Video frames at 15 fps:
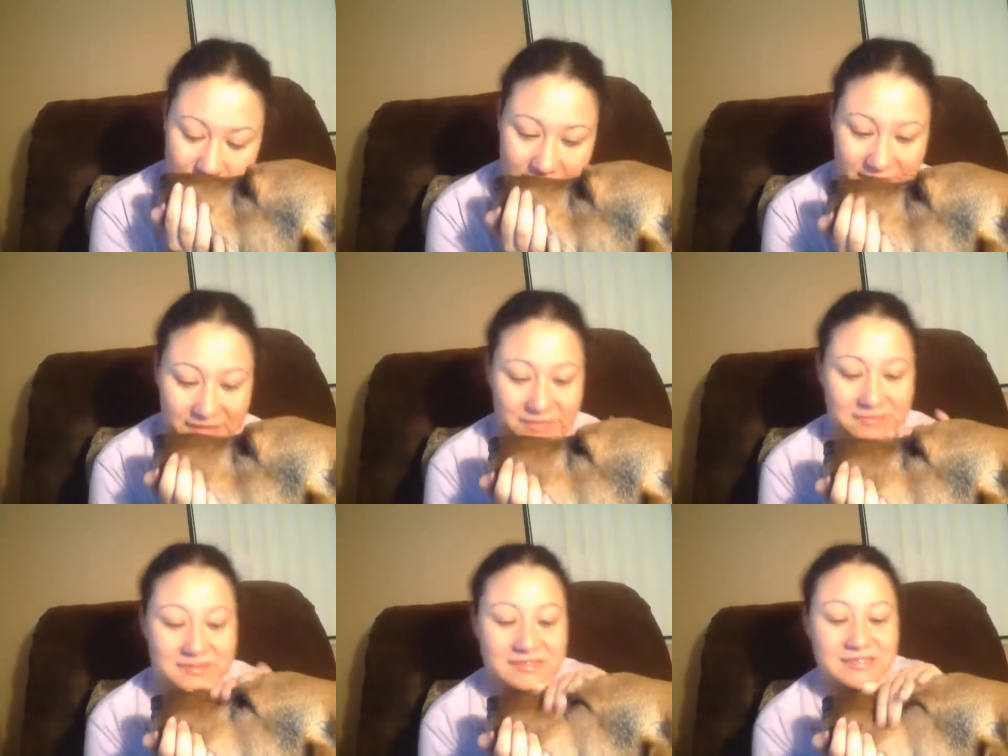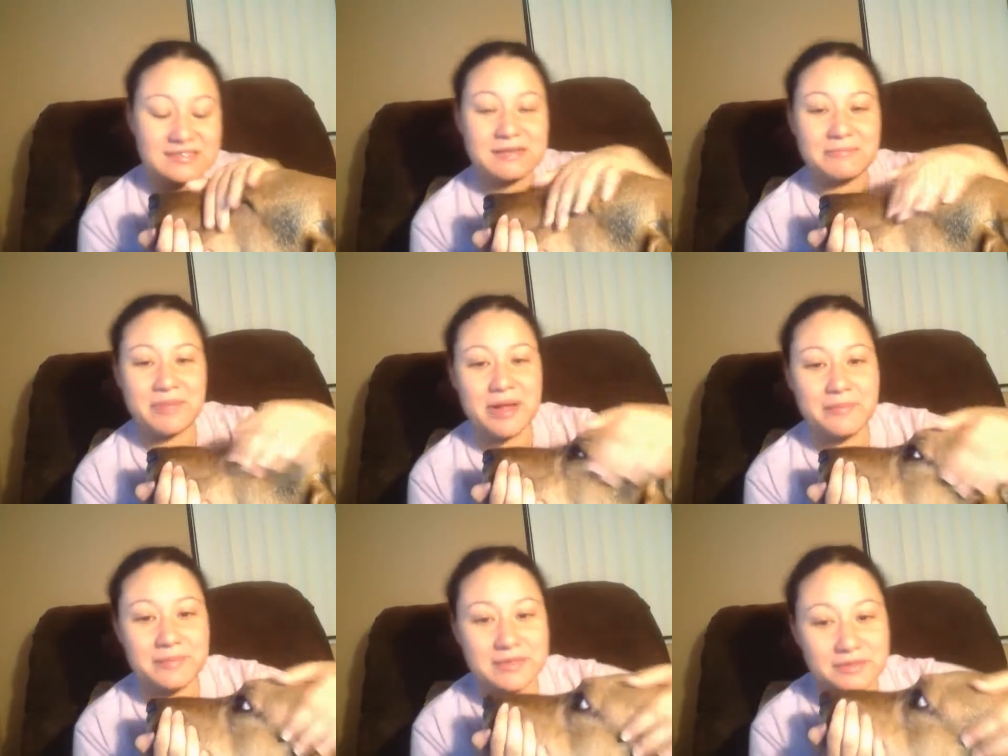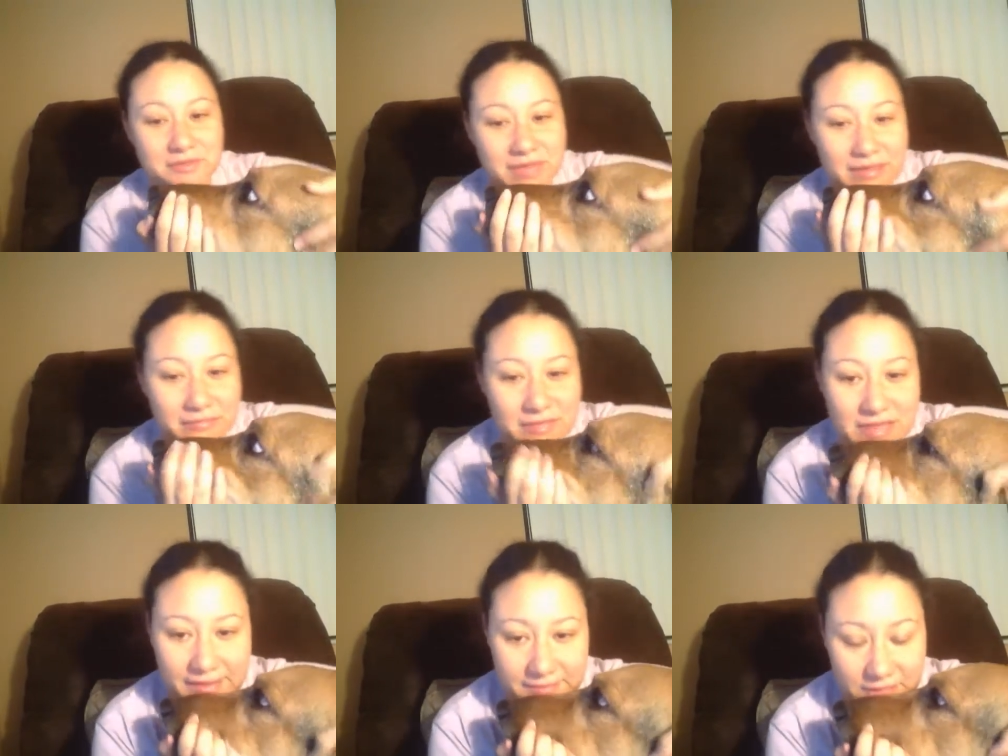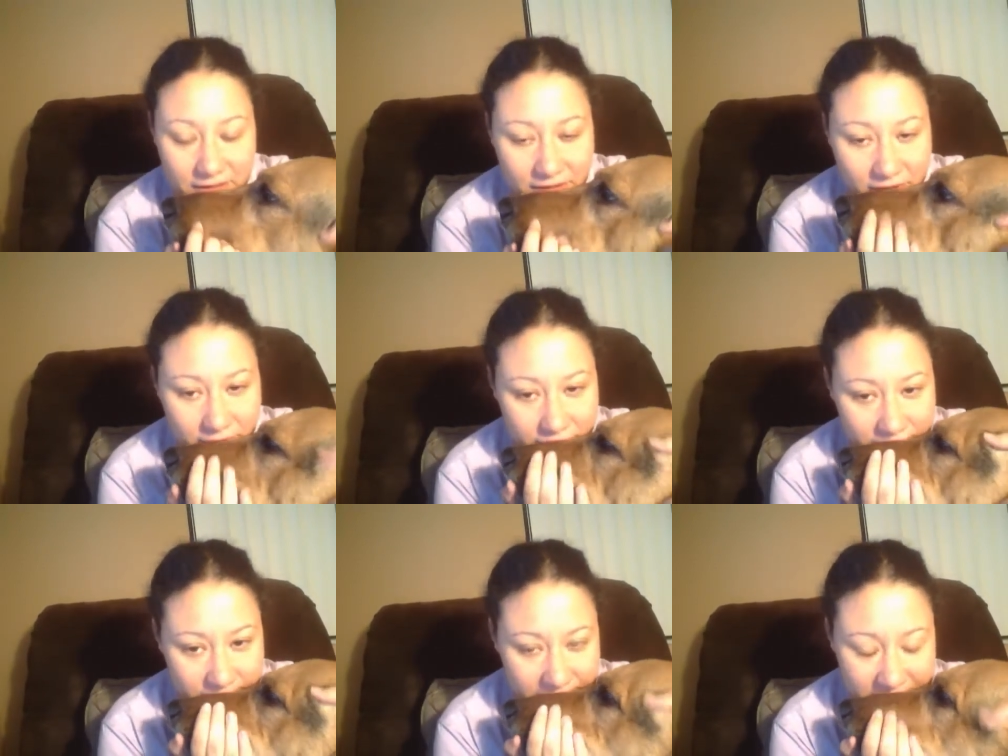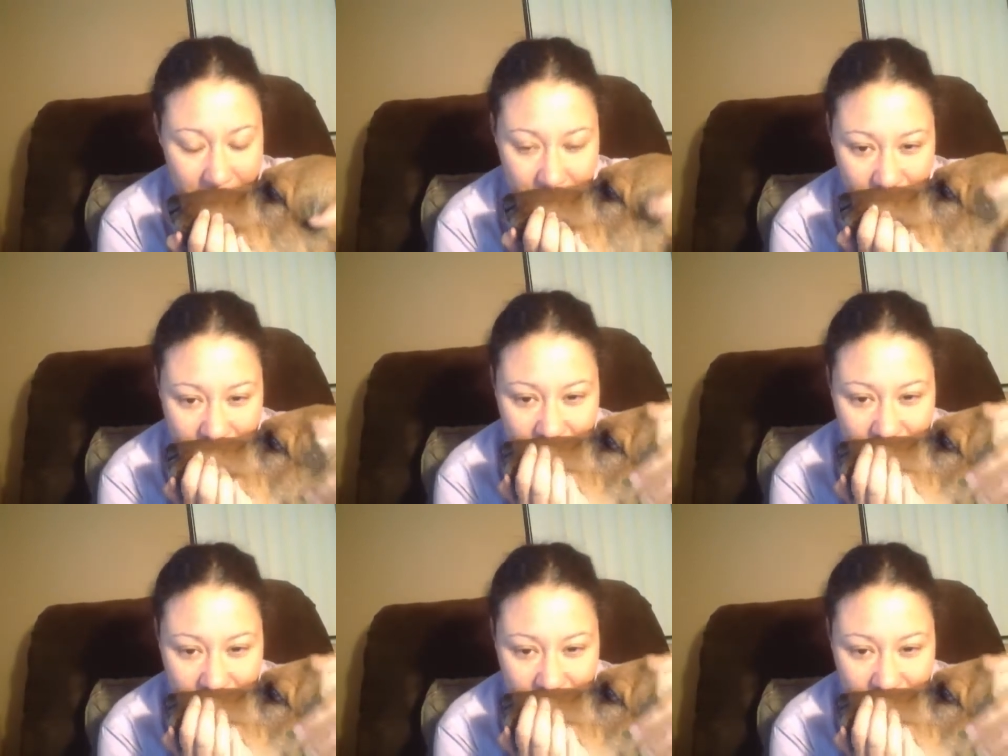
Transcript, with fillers: And he was this like puppy who kept climbing all over me.